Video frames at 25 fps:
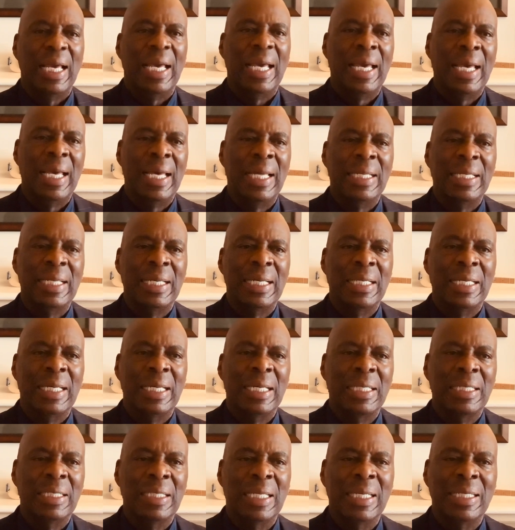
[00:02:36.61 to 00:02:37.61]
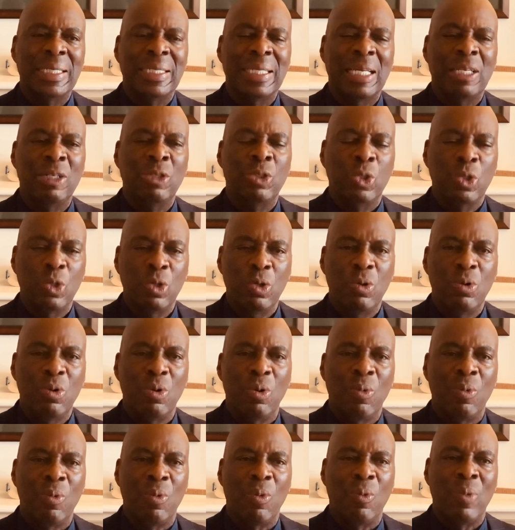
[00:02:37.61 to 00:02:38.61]
and do
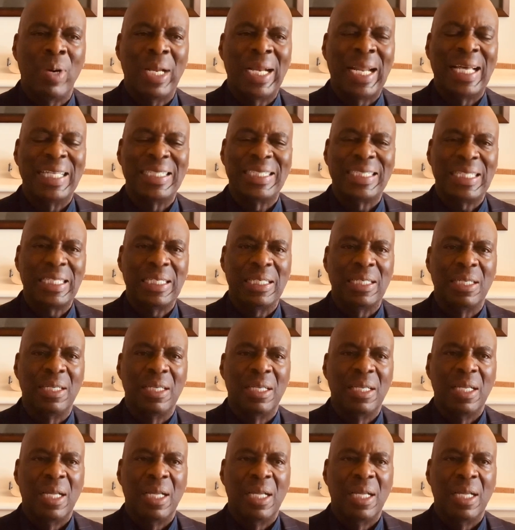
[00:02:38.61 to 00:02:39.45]
what I see.